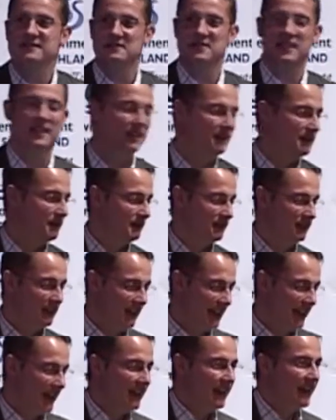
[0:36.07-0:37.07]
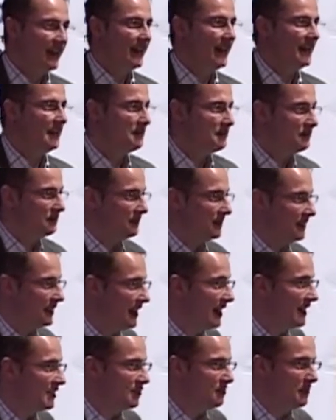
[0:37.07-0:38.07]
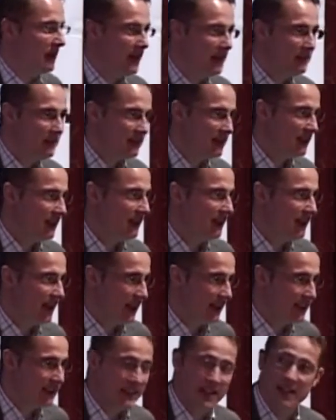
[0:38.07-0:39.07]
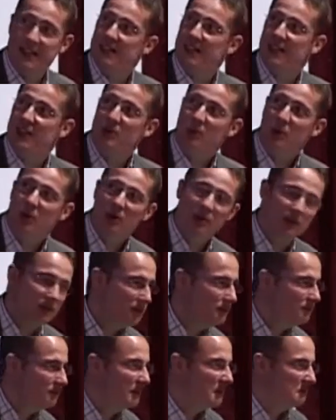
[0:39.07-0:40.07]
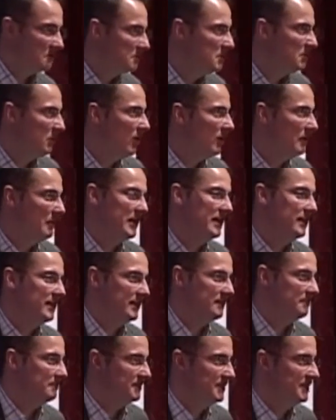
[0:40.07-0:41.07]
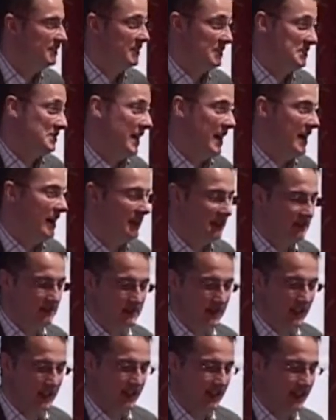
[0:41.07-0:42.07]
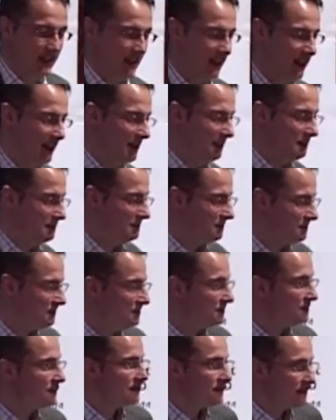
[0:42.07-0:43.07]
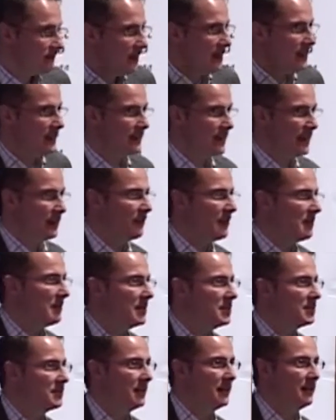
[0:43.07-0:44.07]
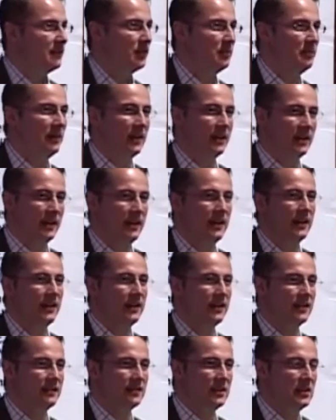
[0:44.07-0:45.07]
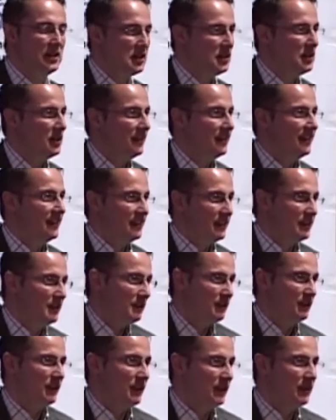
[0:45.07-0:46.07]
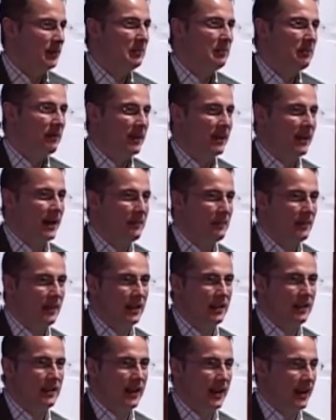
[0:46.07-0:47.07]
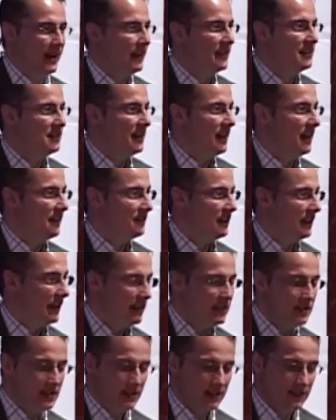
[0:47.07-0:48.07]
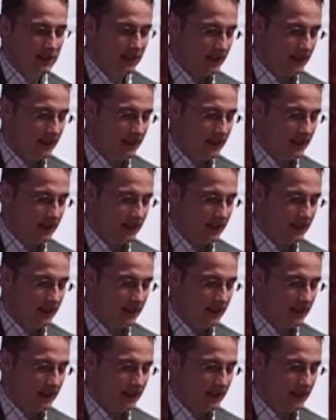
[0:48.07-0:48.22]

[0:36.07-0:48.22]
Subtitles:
Yeah, cool. Yeah, so my name is Alexander Kmoch, but you can just say Alex. Thank you very much for being here and for bringing up that energy after lunch.